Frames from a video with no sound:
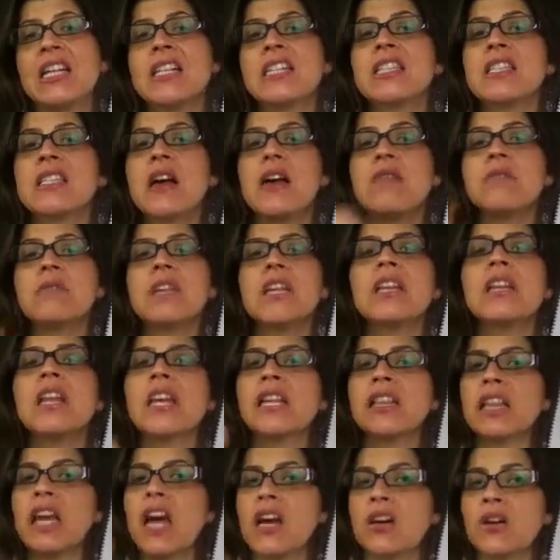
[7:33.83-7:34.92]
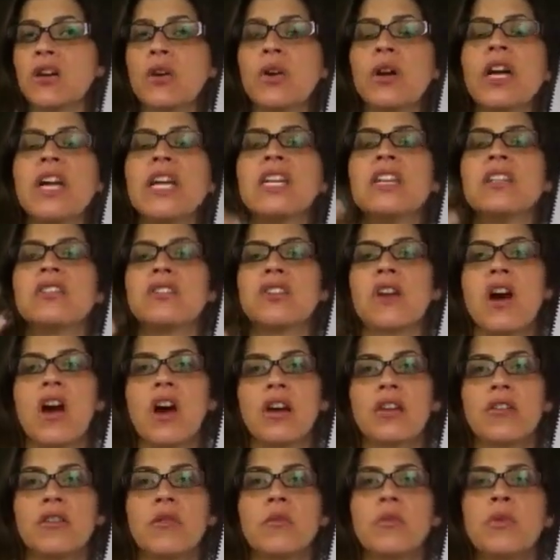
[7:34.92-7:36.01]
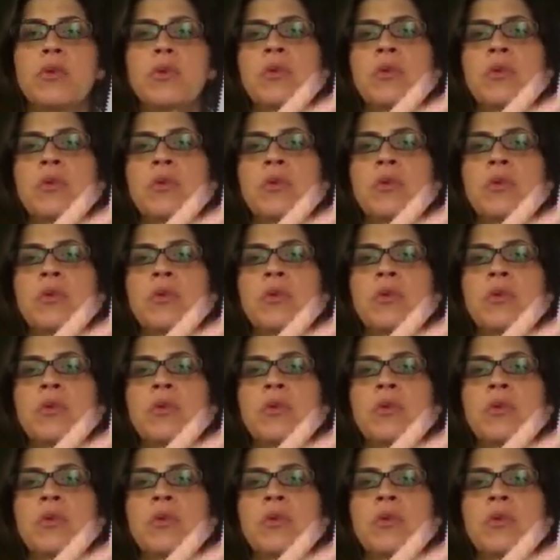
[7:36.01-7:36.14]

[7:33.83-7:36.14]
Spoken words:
Something like that. Go ahead and talk them